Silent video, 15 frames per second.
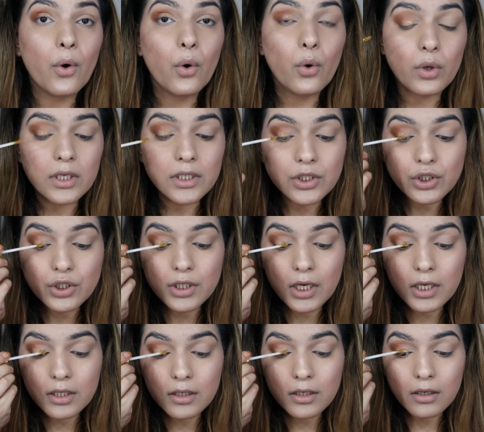Holy
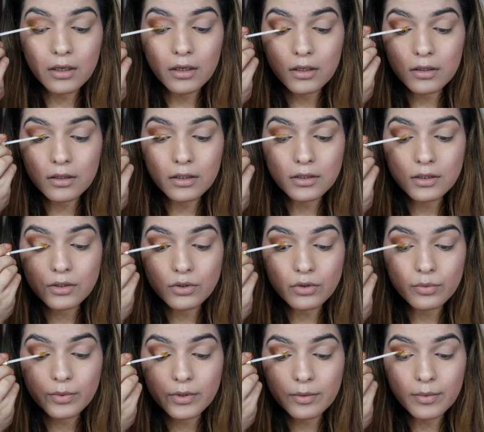shit, this is
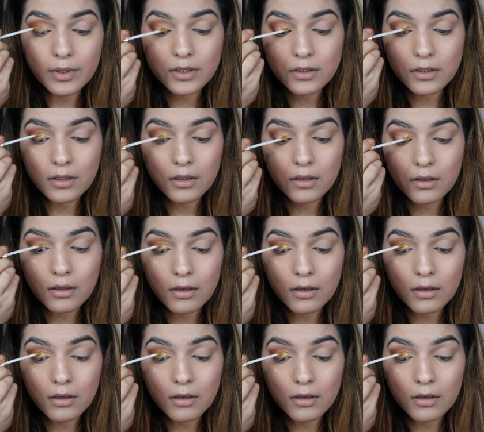super amazing.